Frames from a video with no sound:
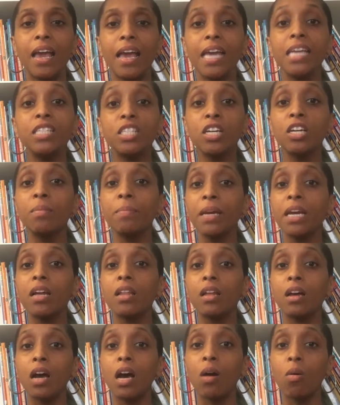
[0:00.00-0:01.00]
it took me
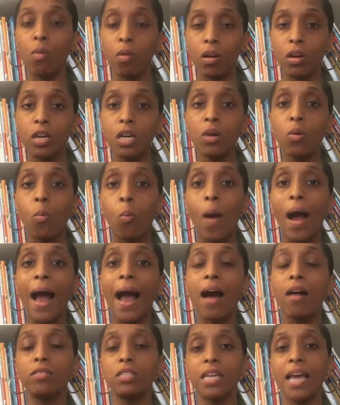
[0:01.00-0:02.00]
a good
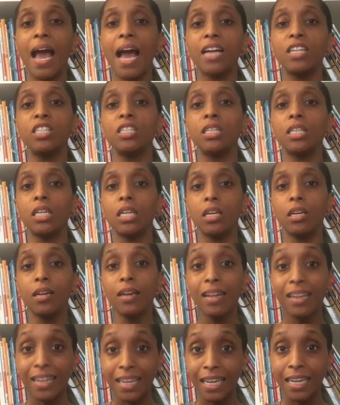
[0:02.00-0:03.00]
while to actually
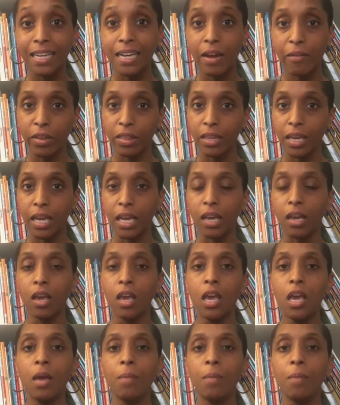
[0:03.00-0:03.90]
clean everything,